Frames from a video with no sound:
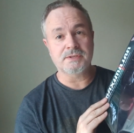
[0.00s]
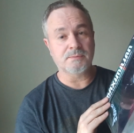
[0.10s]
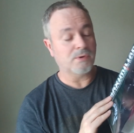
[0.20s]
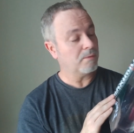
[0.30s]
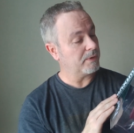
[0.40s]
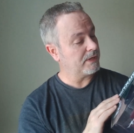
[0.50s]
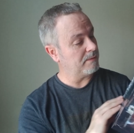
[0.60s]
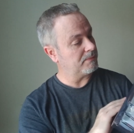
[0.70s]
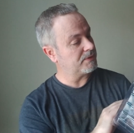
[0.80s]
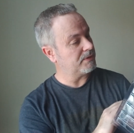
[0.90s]
the more I want to
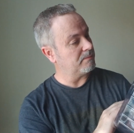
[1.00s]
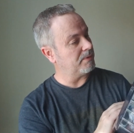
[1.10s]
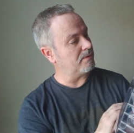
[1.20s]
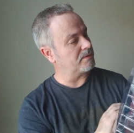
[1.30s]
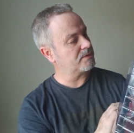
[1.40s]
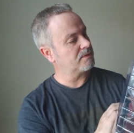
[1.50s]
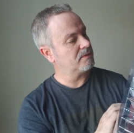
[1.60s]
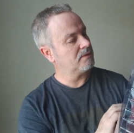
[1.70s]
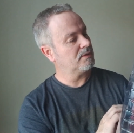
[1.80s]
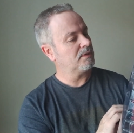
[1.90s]
keep this in the box,
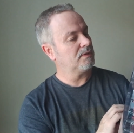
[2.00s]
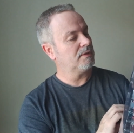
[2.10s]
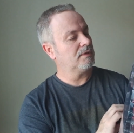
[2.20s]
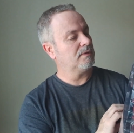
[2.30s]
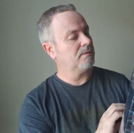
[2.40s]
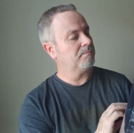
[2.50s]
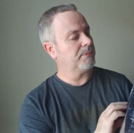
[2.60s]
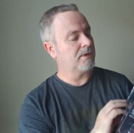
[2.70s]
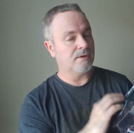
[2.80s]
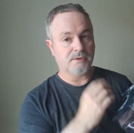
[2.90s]

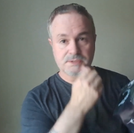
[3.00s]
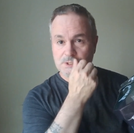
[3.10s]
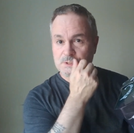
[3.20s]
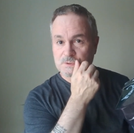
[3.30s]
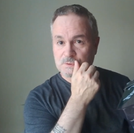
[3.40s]
because